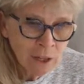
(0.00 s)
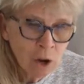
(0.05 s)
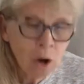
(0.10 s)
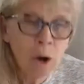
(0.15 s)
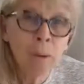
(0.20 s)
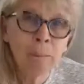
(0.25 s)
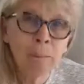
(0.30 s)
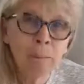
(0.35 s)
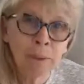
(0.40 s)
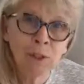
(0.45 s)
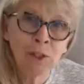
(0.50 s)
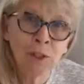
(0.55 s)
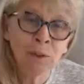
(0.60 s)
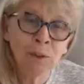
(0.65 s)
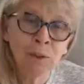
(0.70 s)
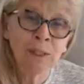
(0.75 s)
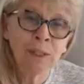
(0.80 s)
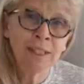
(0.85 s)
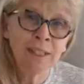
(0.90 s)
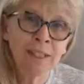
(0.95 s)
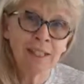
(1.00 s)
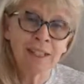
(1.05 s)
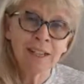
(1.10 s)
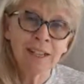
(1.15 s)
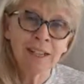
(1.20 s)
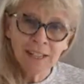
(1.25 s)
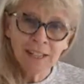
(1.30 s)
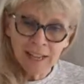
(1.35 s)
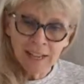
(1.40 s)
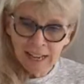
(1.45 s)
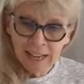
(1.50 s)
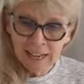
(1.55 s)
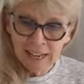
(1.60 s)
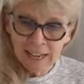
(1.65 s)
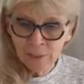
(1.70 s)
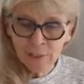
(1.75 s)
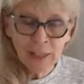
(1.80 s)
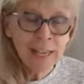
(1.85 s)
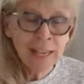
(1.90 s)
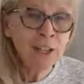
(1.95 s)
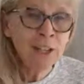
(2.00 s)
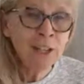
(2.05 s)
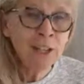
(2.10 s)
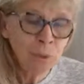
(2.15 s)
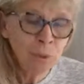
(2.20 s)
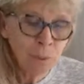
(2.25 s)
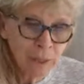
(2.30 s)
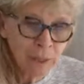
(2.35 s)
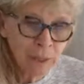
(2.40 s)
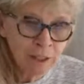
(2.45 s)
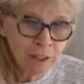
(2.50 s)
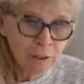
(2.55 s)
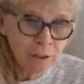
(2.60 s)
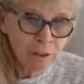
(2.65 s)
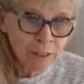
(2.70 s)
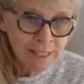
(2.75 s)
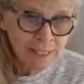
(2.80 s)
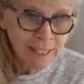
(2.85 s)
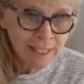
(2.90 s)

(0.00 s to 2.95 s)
opportunity. And thank you, Ingrid.